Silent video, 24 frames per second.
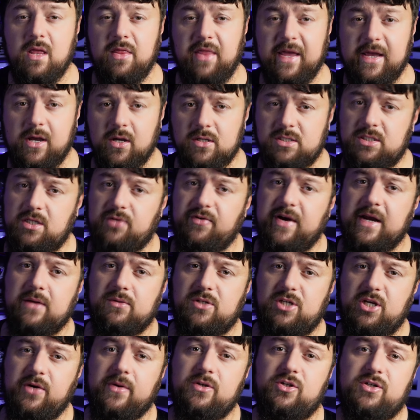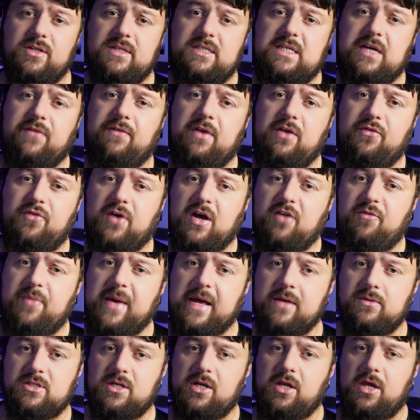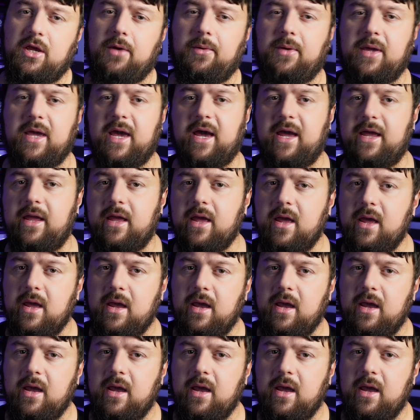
They cost around £275 in the UK